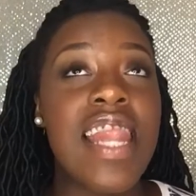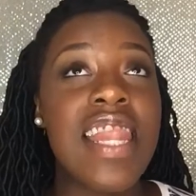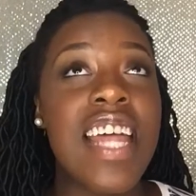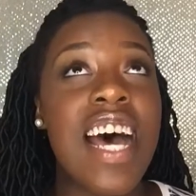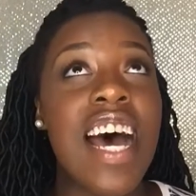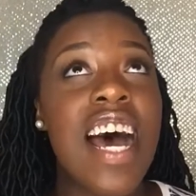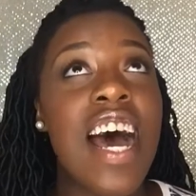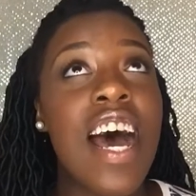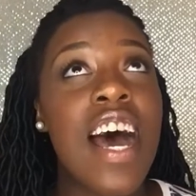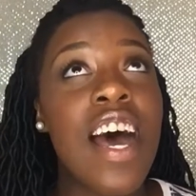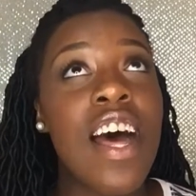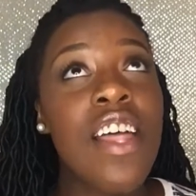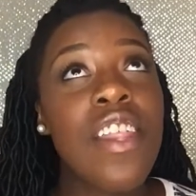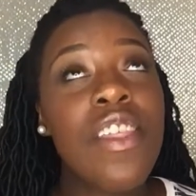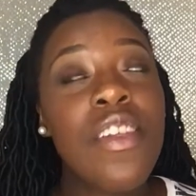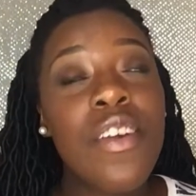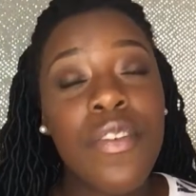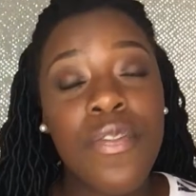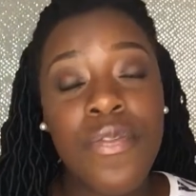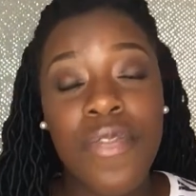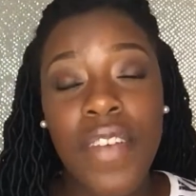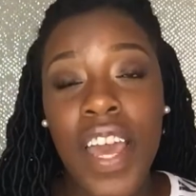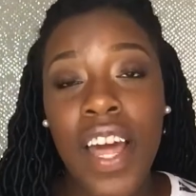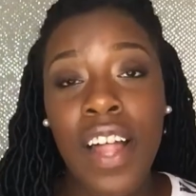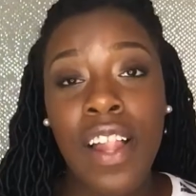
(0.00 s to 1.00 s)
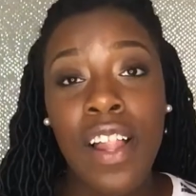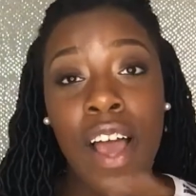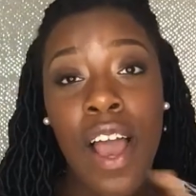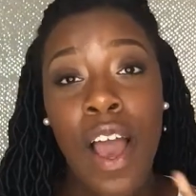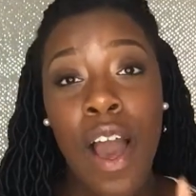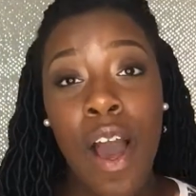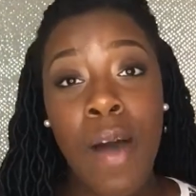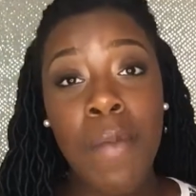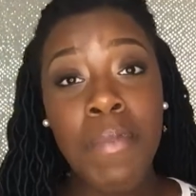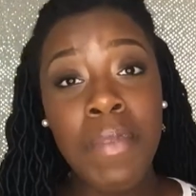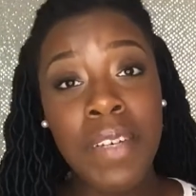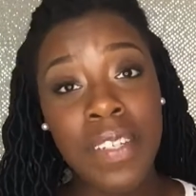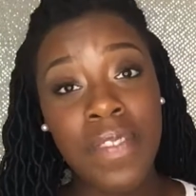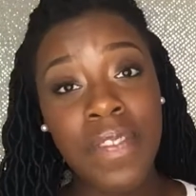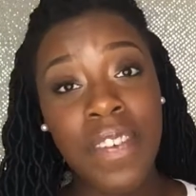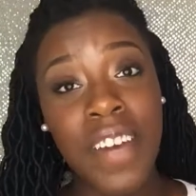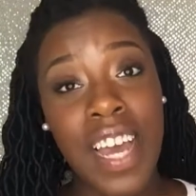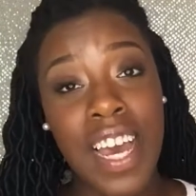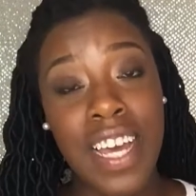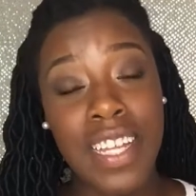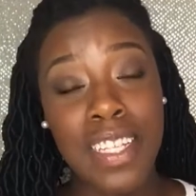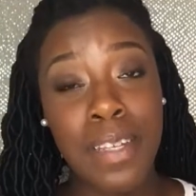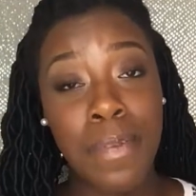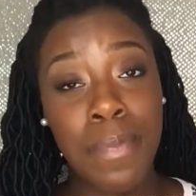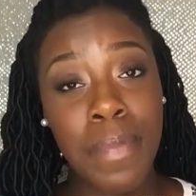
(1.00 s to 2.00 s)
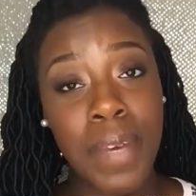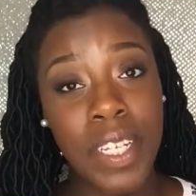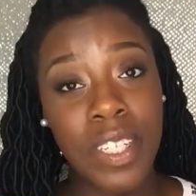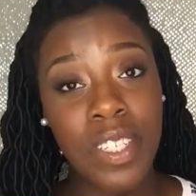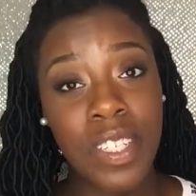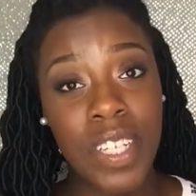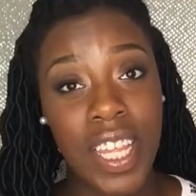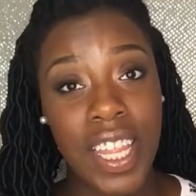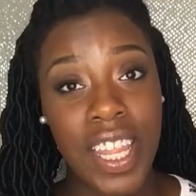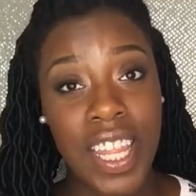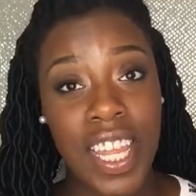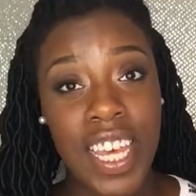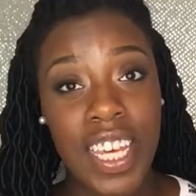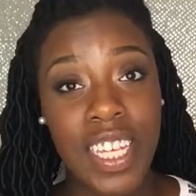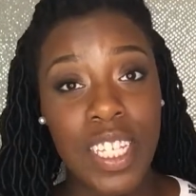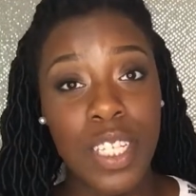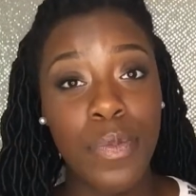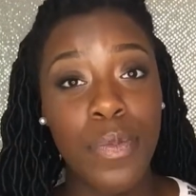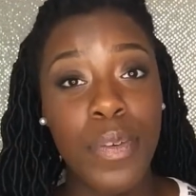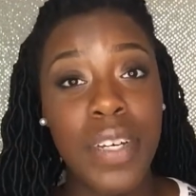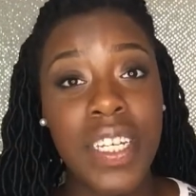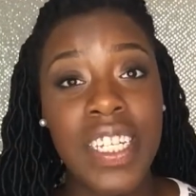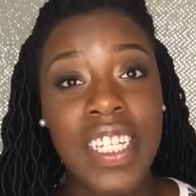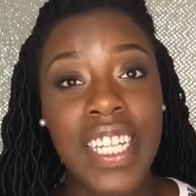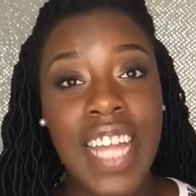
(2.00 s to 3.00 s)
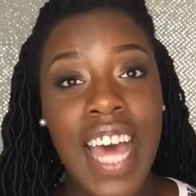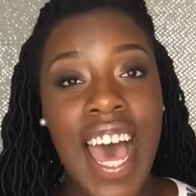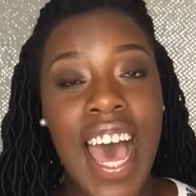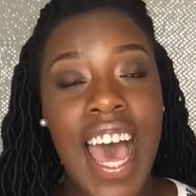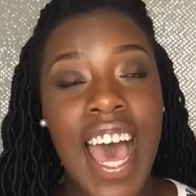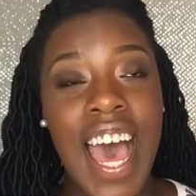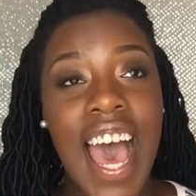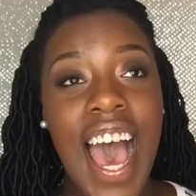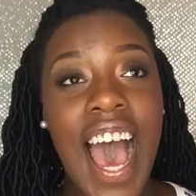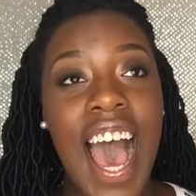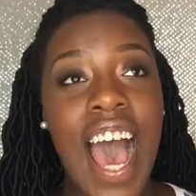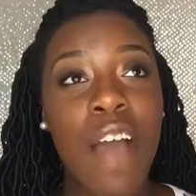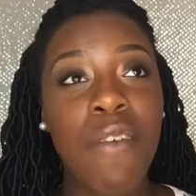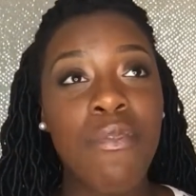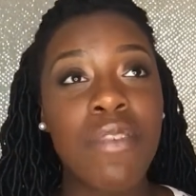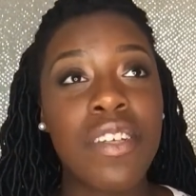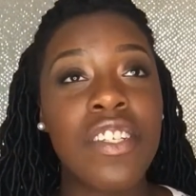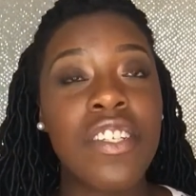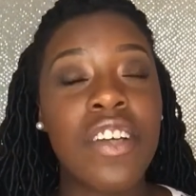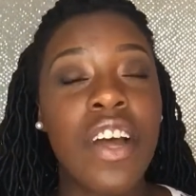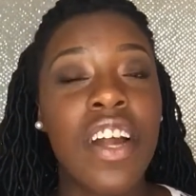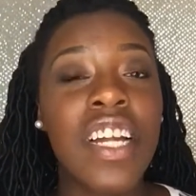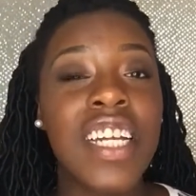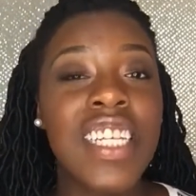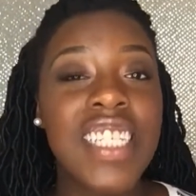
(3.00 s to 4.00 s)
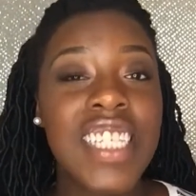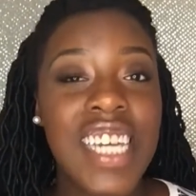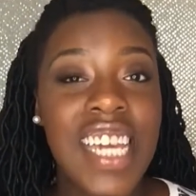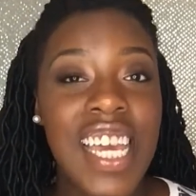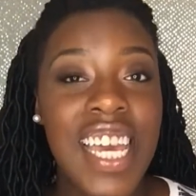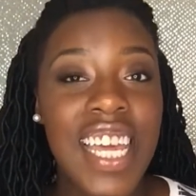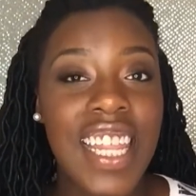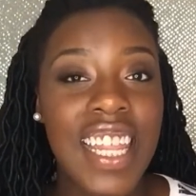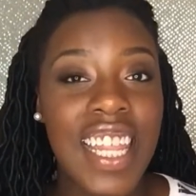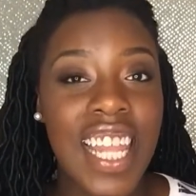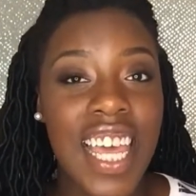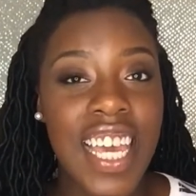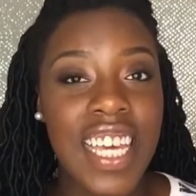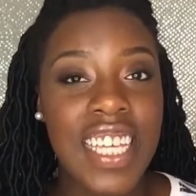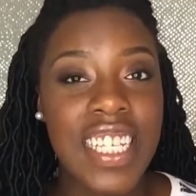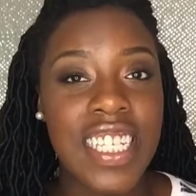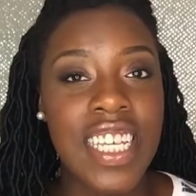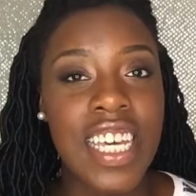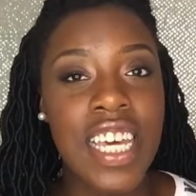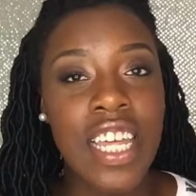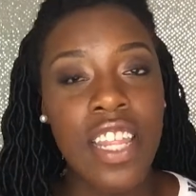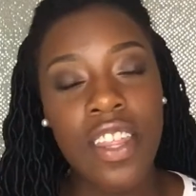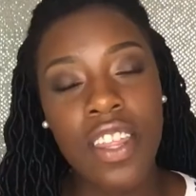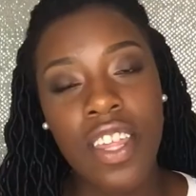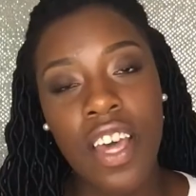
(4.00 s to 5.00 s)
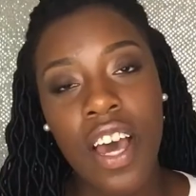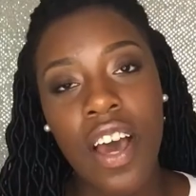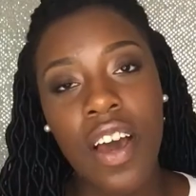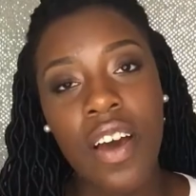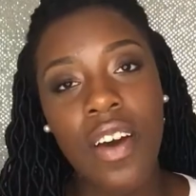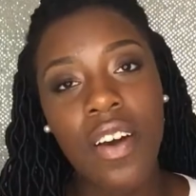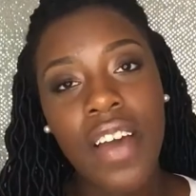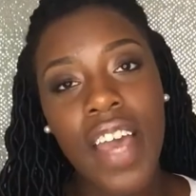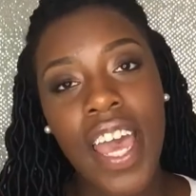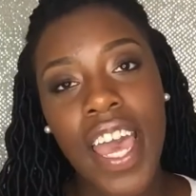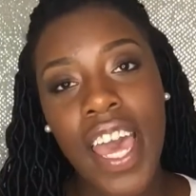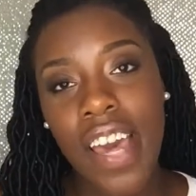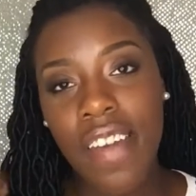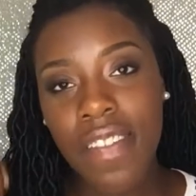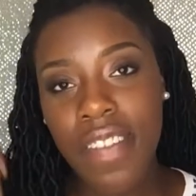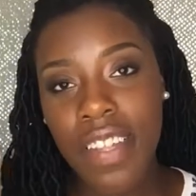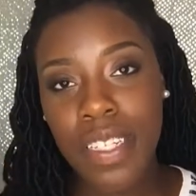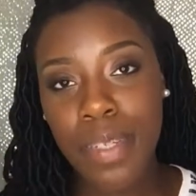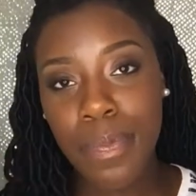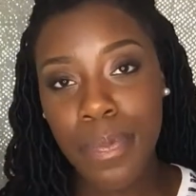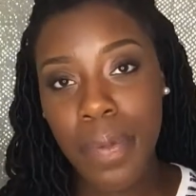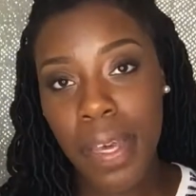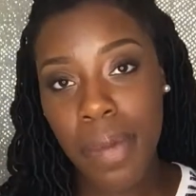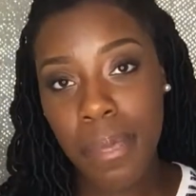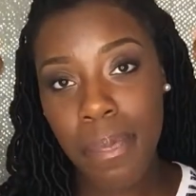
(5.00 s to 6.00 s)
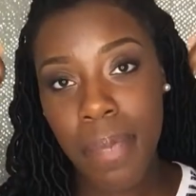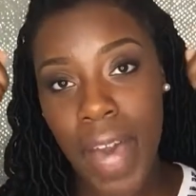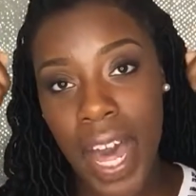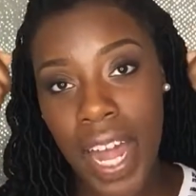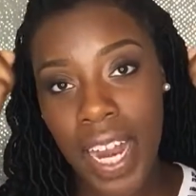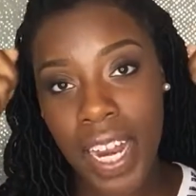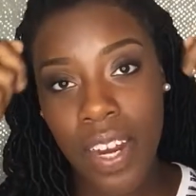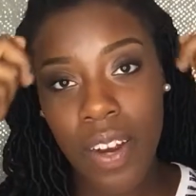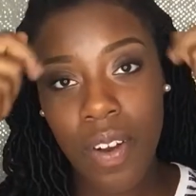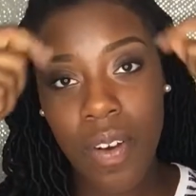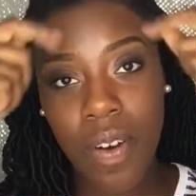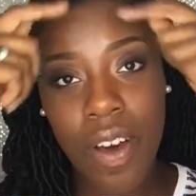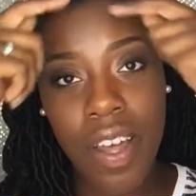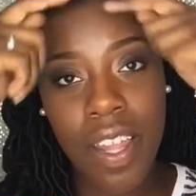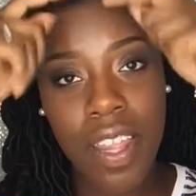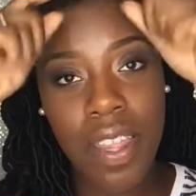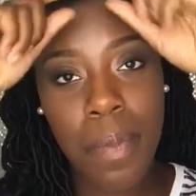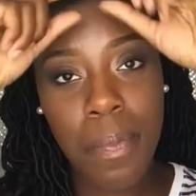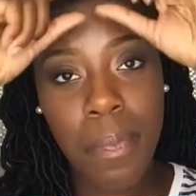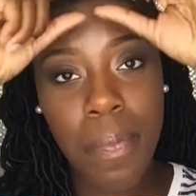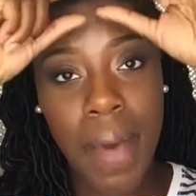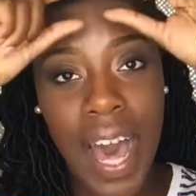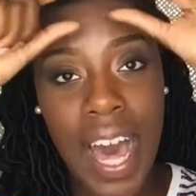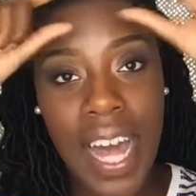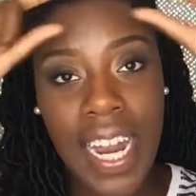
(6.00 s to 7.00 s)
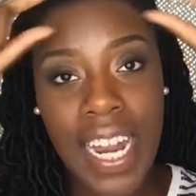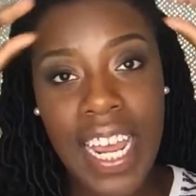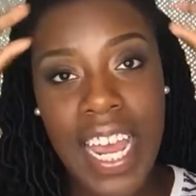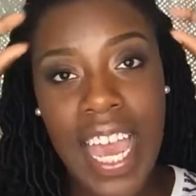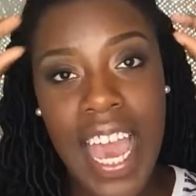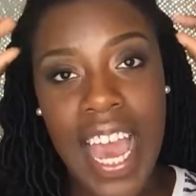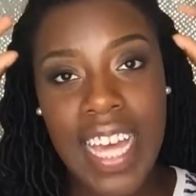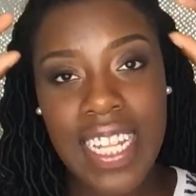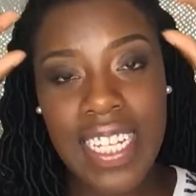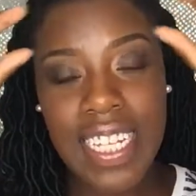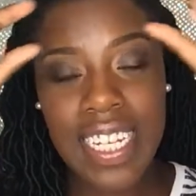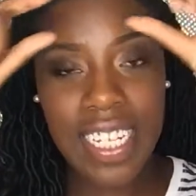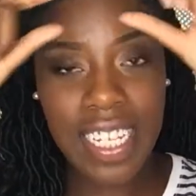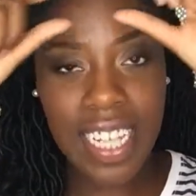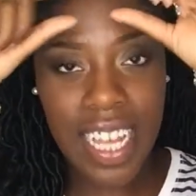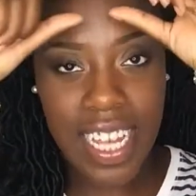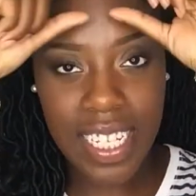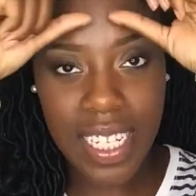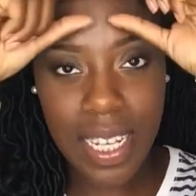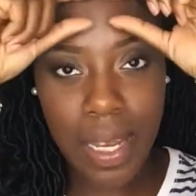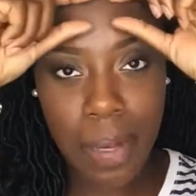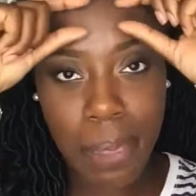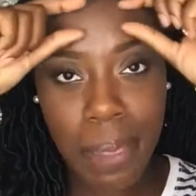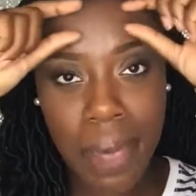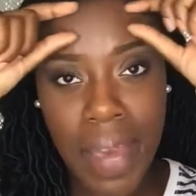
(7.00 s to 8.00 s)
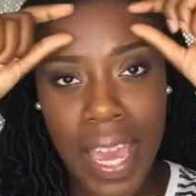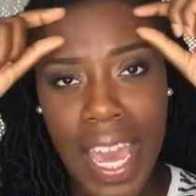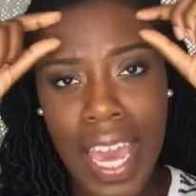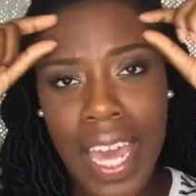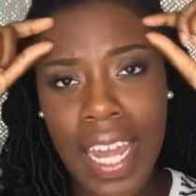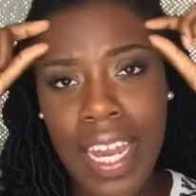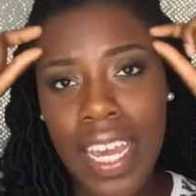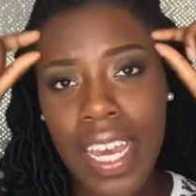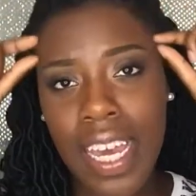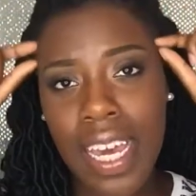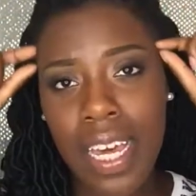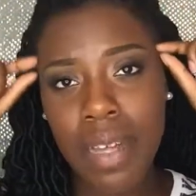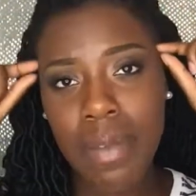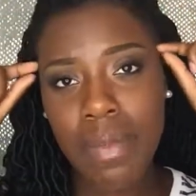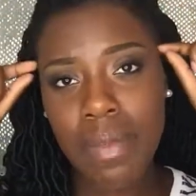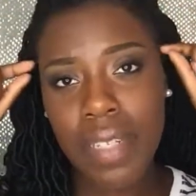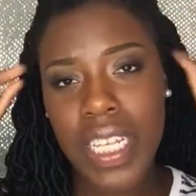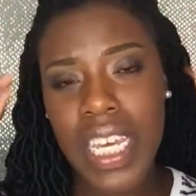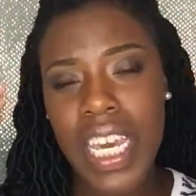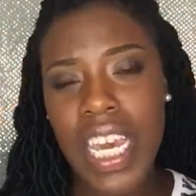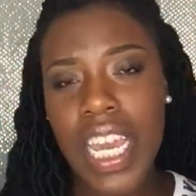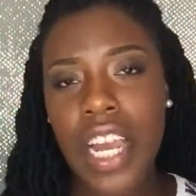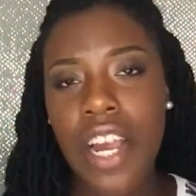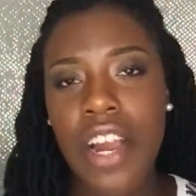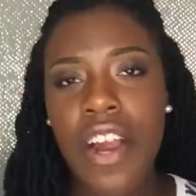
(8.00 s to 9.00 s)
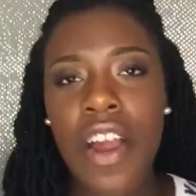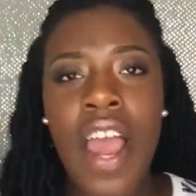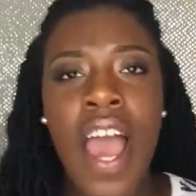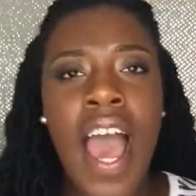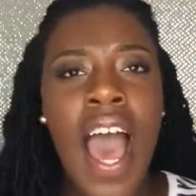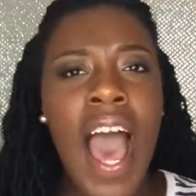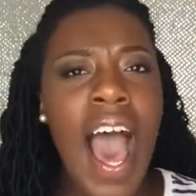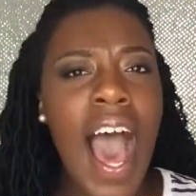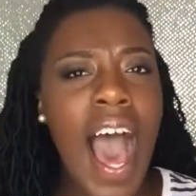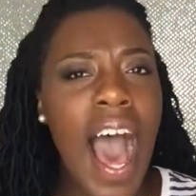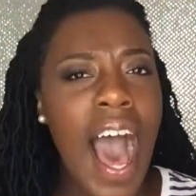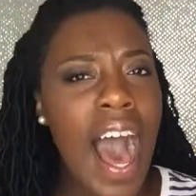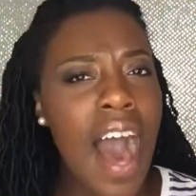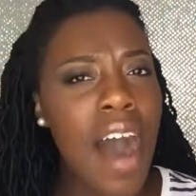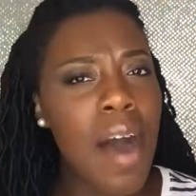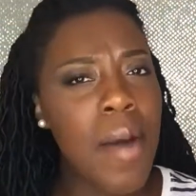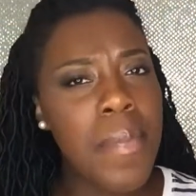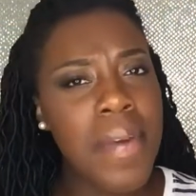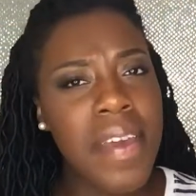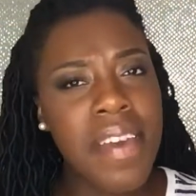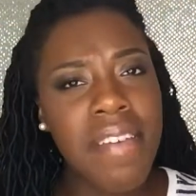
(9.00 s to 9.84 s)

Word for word: The other fail, I almost forgot to mention this, was that I was starting to get lazy and thought, okay, I have this big bonnet on. The bonnet has an elastic band, it comes here. I'll